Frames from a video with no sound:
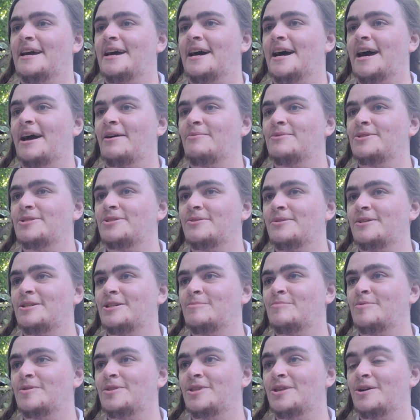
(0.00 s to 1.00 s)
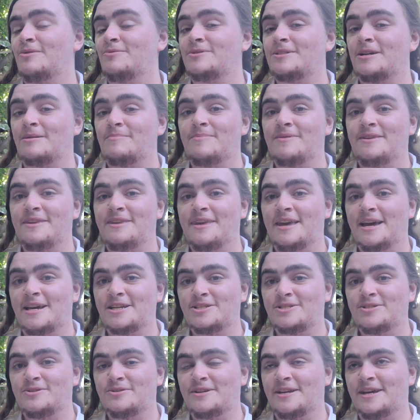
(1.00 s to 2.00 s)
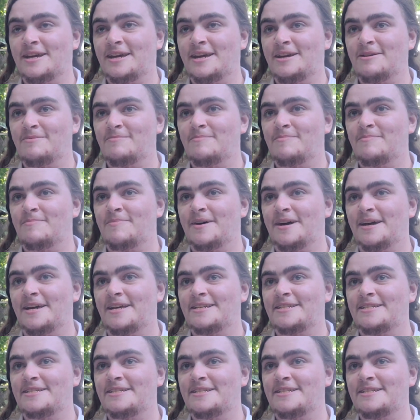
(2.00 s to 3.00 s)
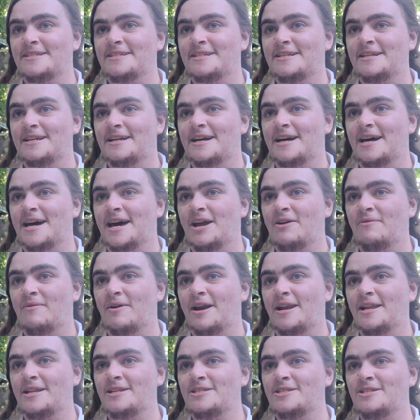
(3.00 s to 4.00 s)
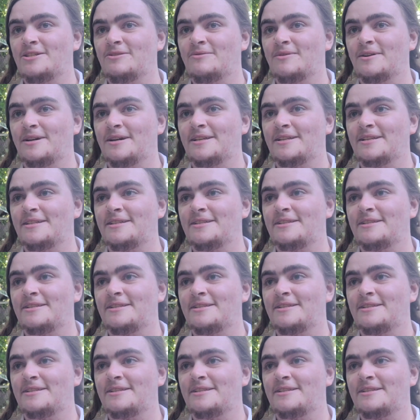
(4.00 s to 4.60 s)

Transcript: I was going to put those up yesterday, but I ran into a